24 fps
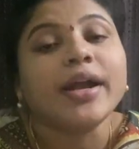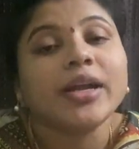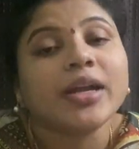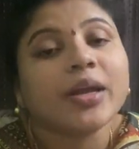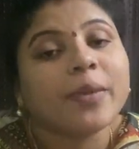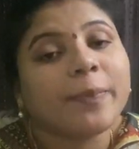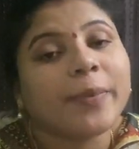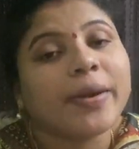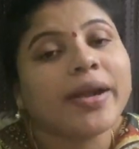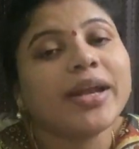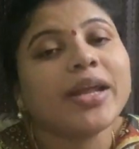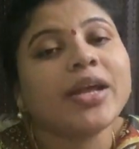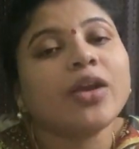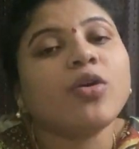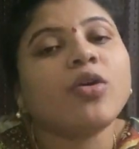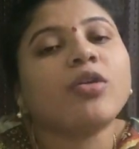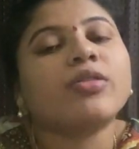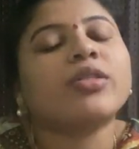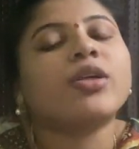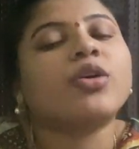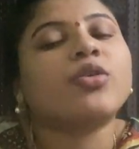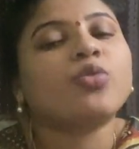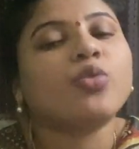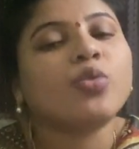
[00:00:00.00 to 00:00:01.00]
depending
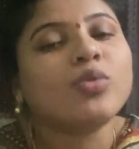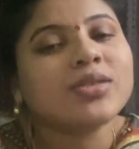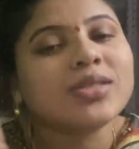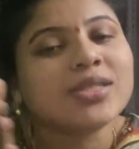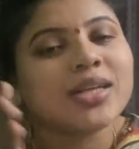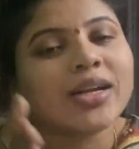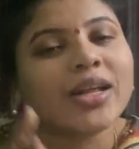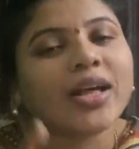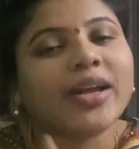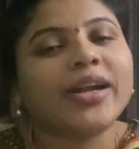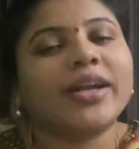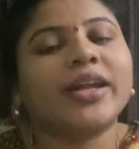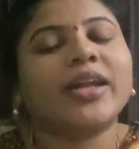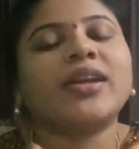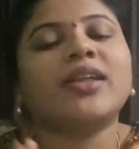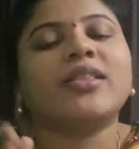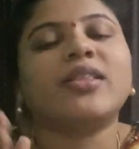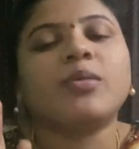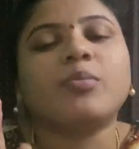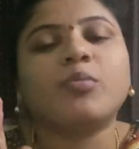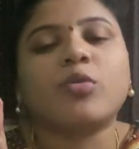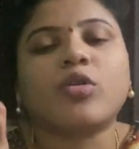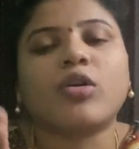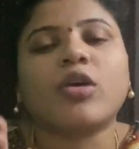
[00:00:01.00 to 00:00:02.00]
on the rules that are written in
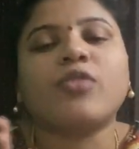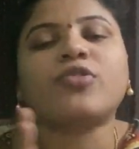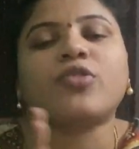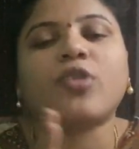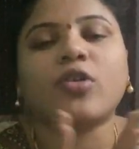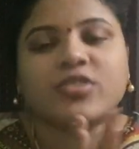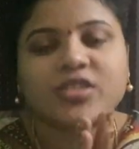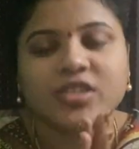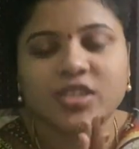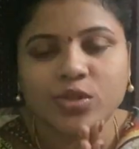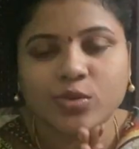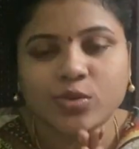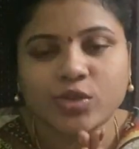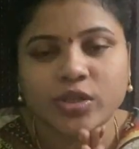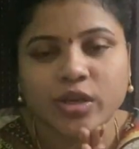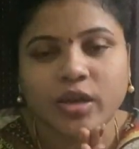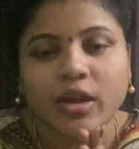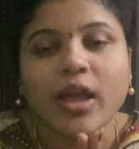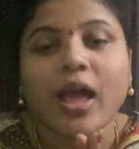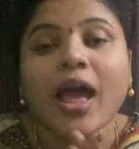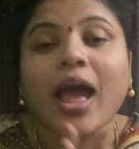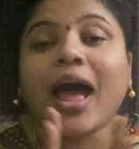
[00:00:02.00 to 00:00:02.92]
the book of constitution,